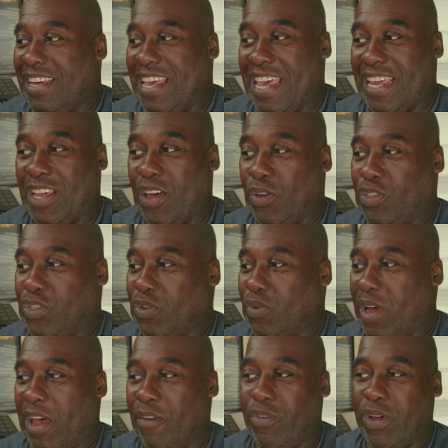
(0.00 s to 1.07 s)
It goes through
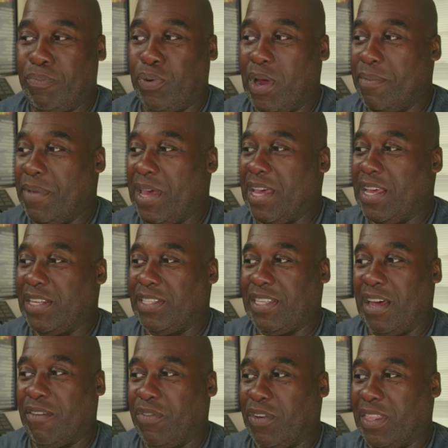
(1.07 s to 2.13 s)
every premise,
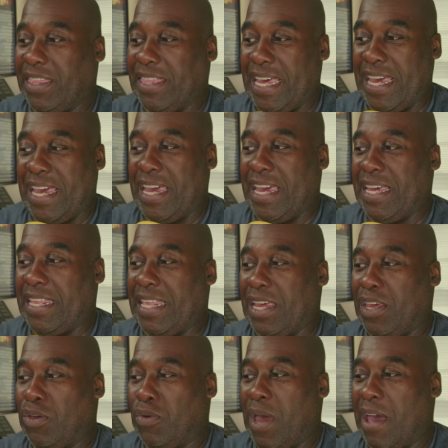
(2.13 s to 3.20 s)
everything that
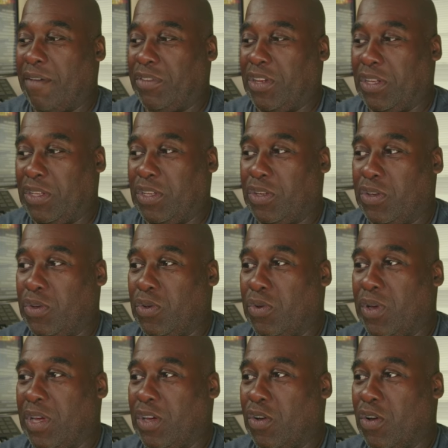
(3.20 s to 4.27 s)
you have to do,
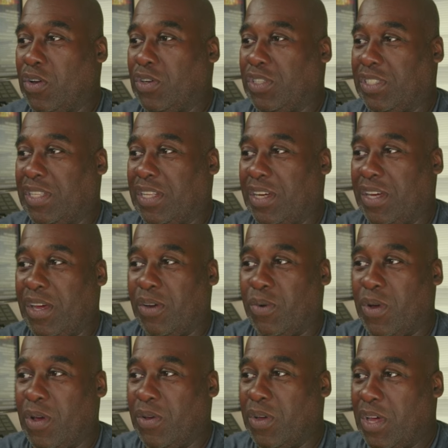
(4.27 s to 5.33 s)
encourages the
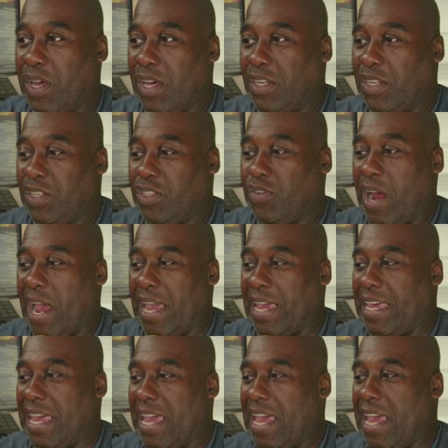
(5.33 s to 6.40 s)
hero to try
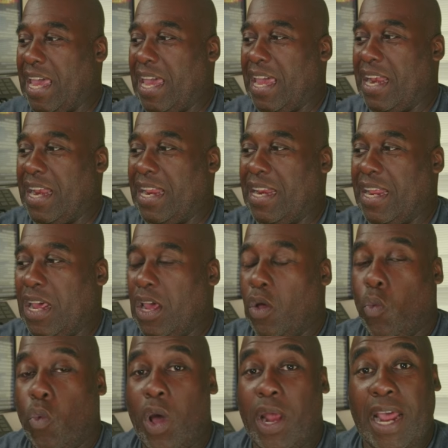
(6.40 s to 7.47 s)
again. And
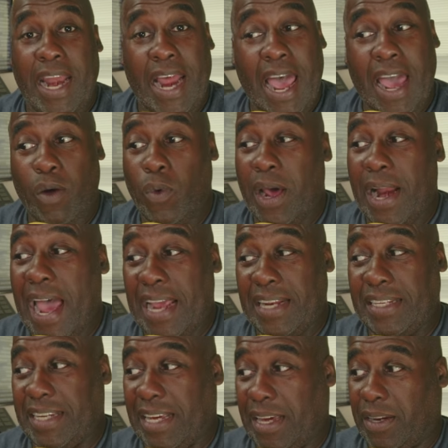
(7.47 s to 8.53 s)
what I, what I
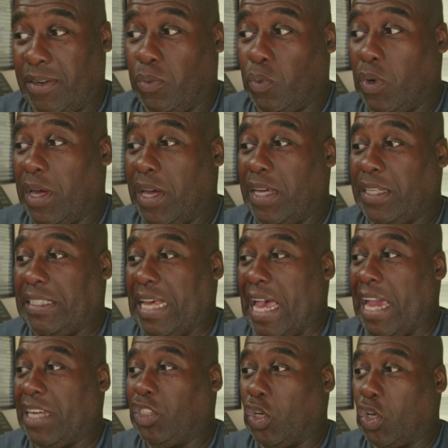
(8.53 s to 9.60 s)
did was
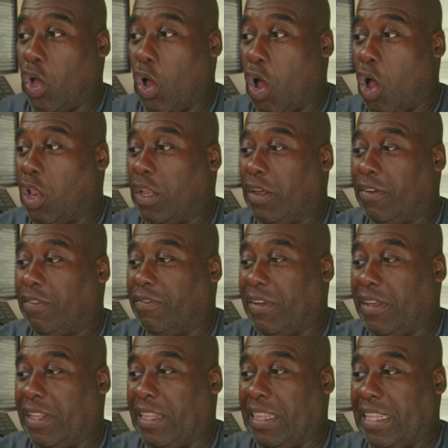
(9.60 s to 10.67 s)
I took all of
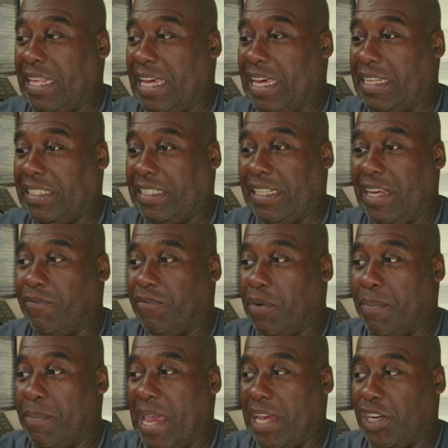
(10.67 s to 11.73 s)
this
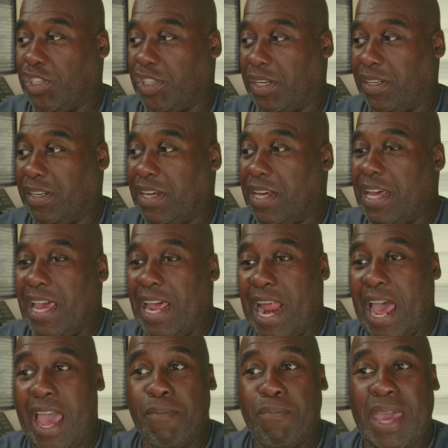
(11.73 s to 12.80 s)
information and
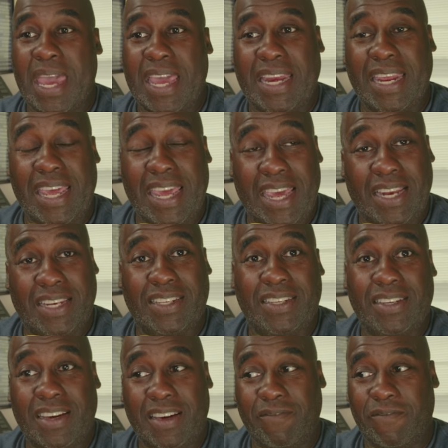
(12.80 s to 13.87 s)
I made it
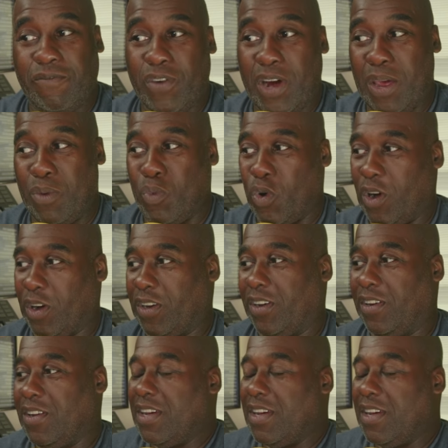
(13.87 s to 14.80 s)
framework.